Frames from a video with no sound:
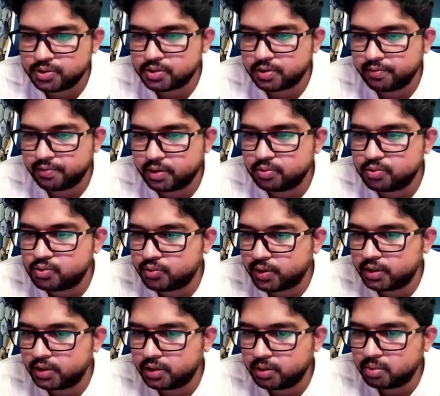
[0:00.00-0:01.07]
So this is the way
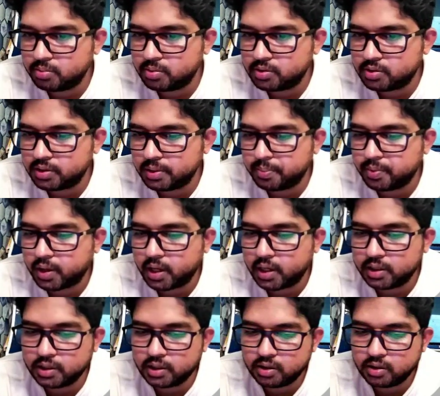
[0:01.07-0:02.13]
to join the
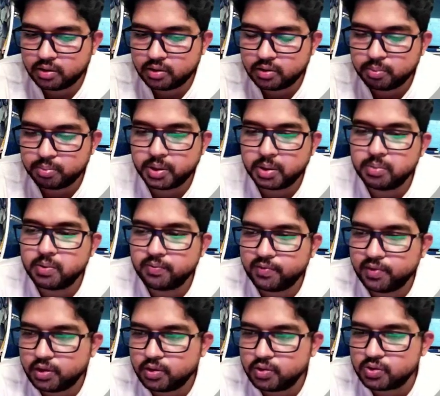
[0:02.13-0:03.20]
membership and the
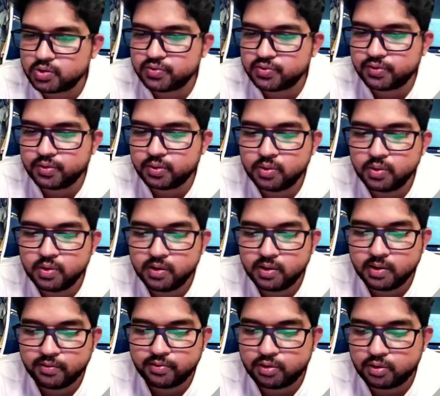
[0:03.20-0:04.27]
premium videos
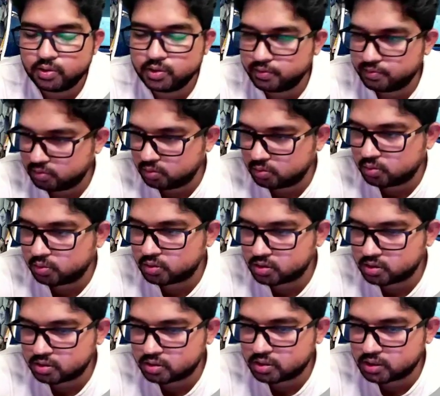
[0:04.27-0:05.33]
for the full
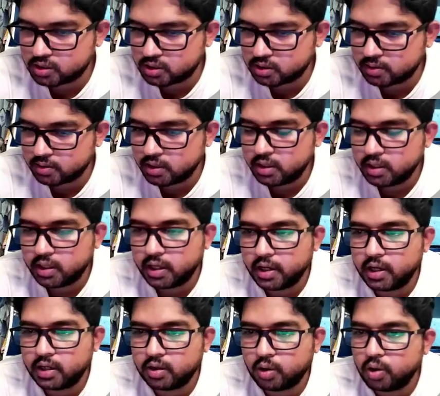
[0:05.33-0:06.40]
courses.
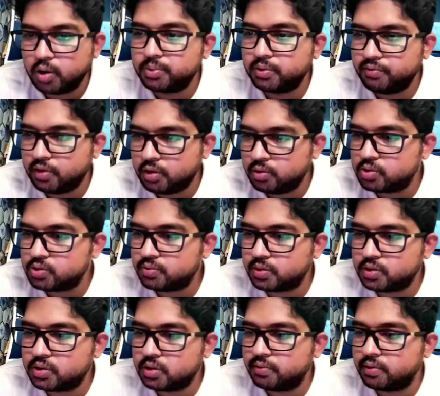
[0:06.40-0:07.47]
And all of the
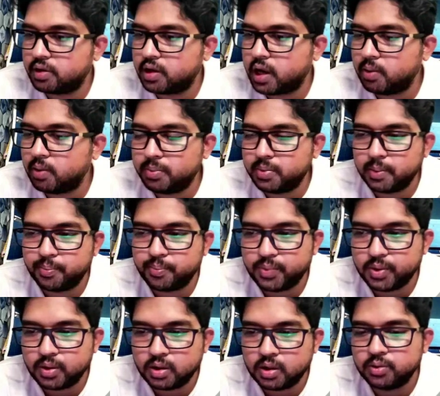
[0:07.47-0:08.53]
videos, whichever I will
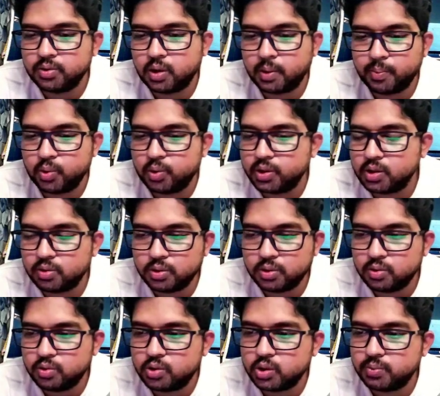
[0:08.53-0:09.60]
be
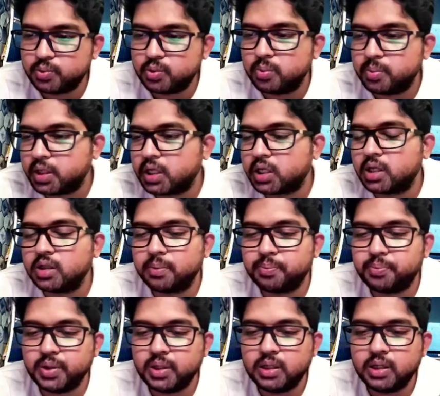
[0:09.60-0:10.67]
uploading on YouTube, you'll be
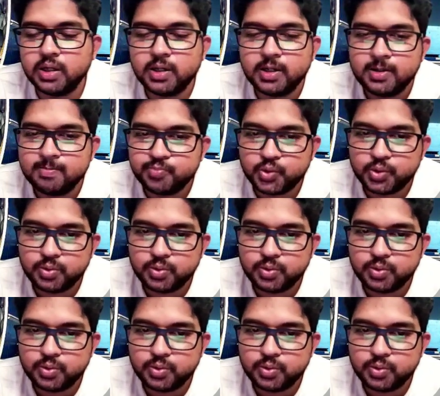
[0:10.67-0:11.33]
getting the free,